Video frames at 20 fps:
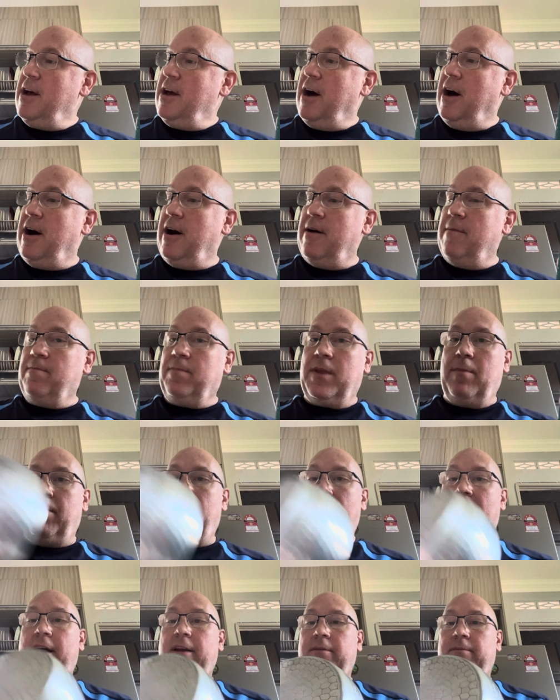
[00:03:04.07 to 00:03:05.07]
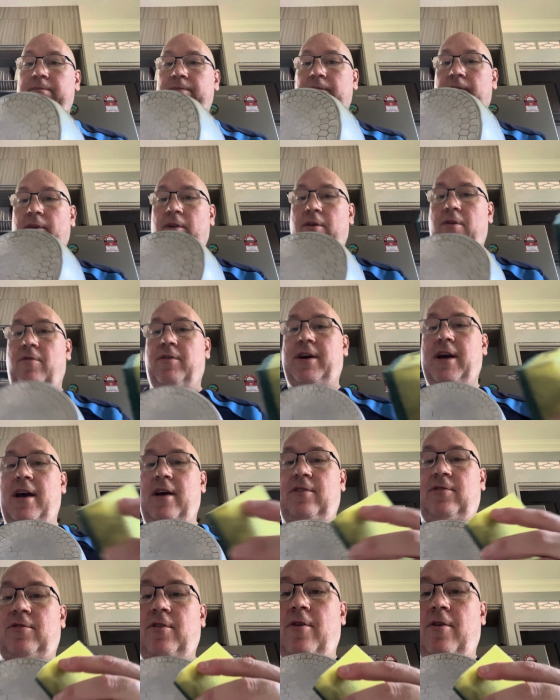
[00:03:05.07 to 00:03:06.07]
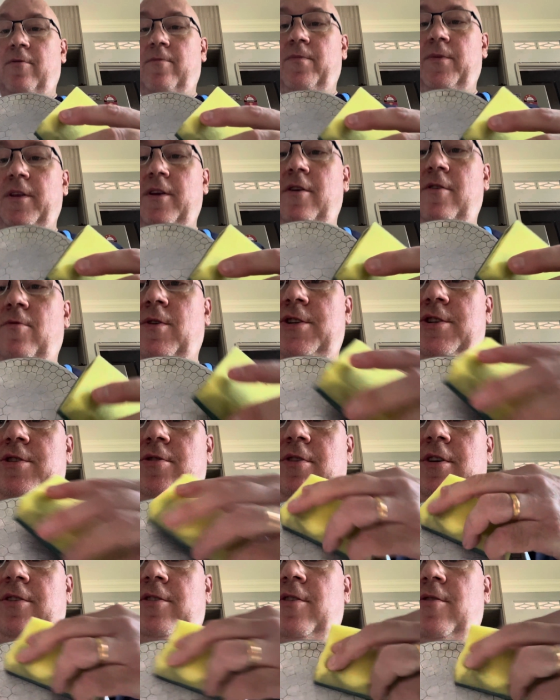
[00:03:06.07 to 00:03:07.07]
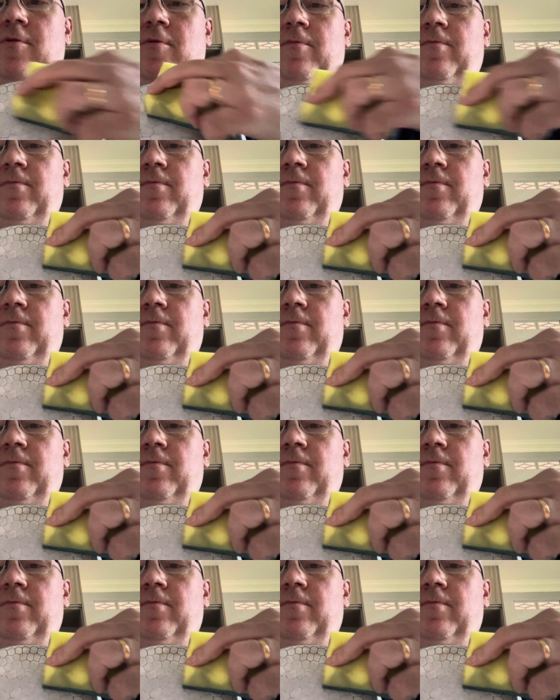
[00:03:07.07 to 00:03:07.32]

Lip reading: Okay, so what you can do